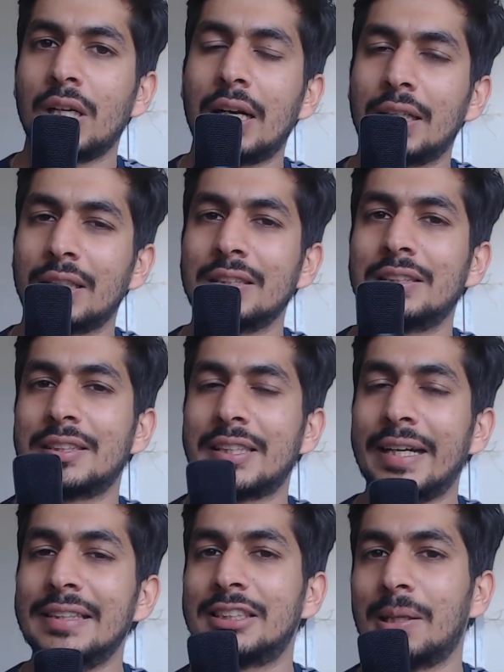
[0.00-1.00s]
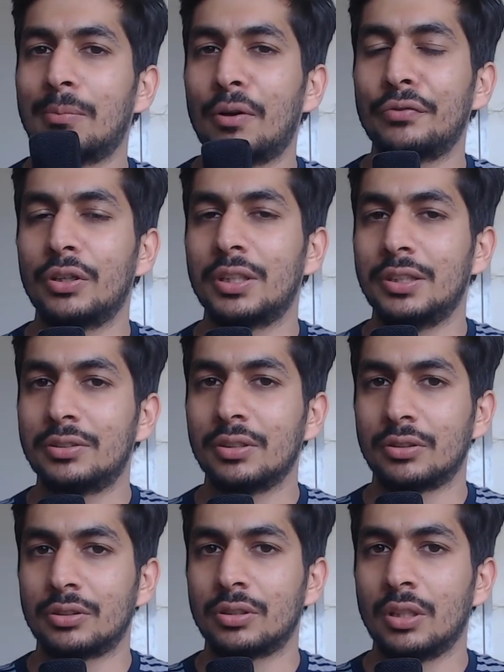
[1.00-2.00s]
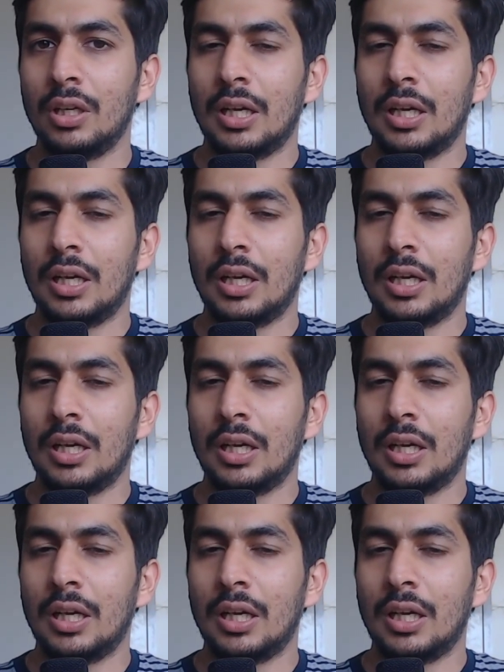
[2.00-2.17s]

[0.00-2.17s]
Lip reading: article cite some of your research